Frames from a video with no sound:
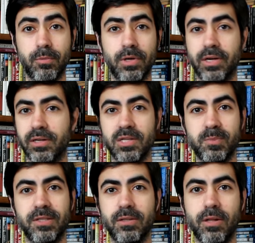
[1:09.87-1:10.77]
We're not going to
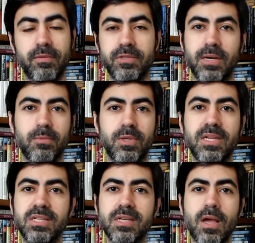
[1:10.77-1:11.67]
spend a lot of time with
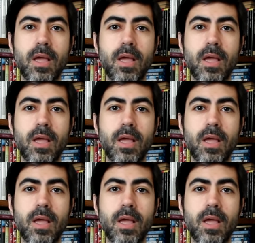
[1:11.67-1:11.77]
this.